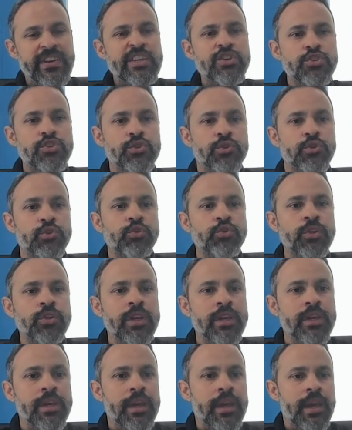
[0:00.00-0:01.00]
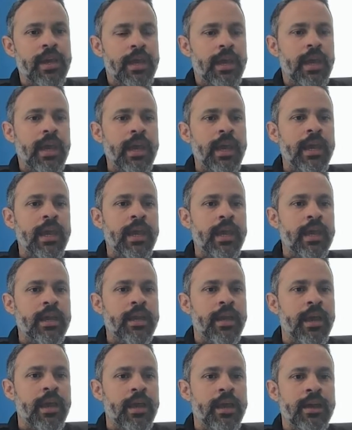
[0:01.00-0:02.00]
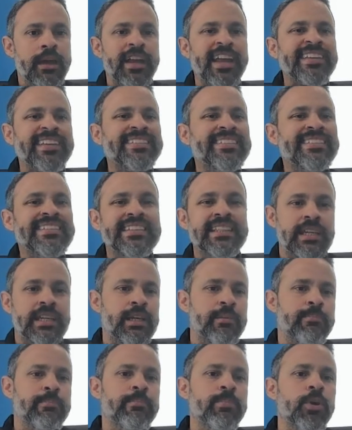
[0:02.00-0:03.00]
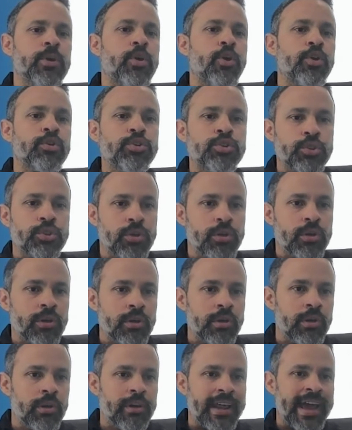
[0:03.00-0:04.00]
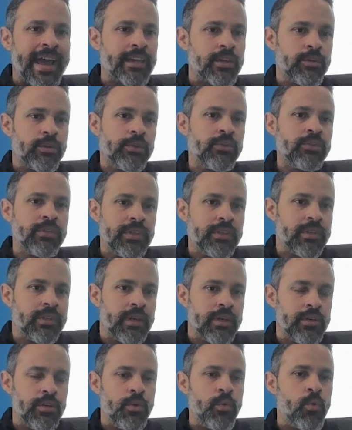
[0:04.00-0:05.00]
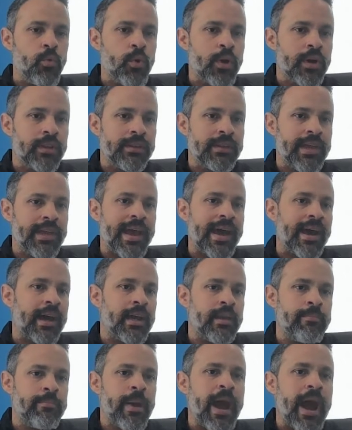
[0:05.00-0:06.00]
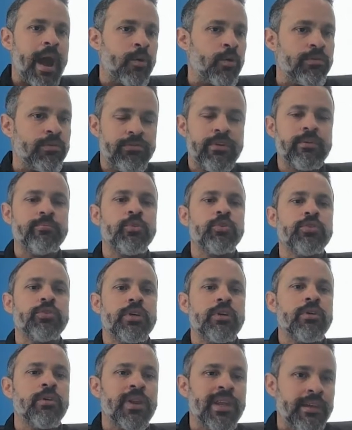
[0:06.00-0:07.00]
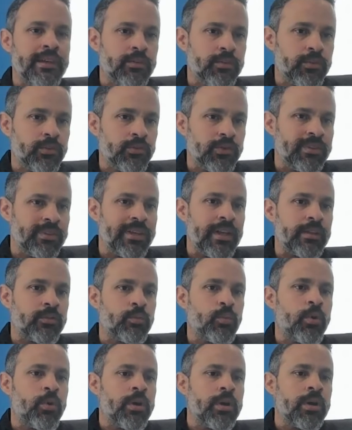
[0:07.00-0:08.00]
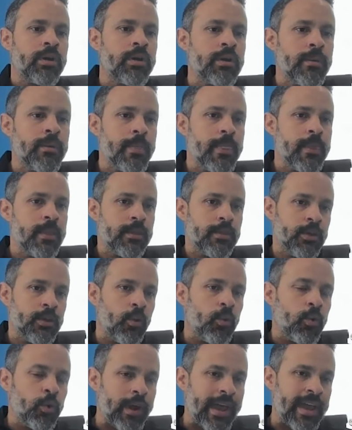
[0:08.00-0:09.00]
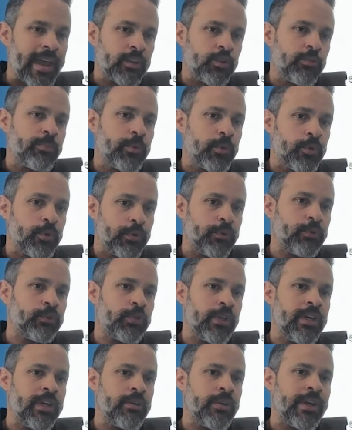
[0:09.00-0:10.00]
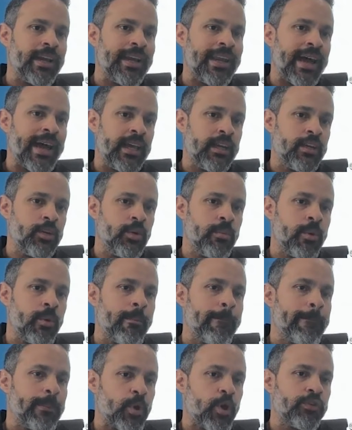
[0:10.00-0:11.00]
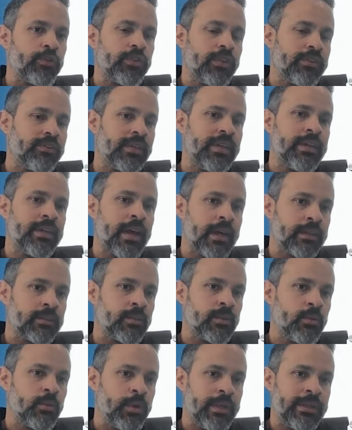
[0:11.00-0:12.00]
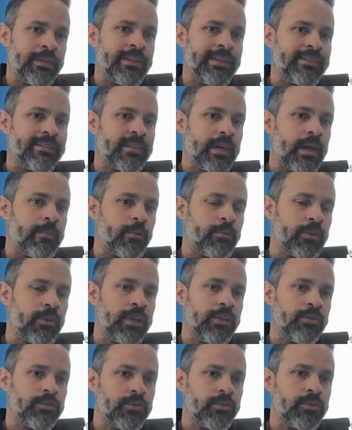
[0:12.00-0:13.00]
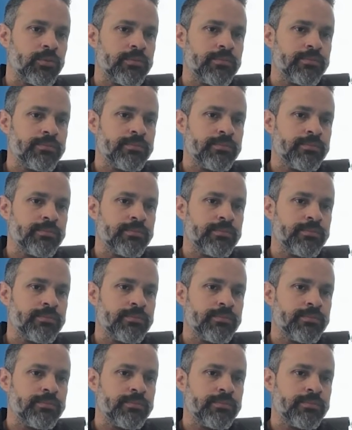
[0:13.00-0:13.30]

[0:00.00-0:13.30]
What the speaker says: features and extreme control on accuracy, then you want the high power femtosecond lasers, and that's where we're experts here in Lighteum on processing that with these type of lasers.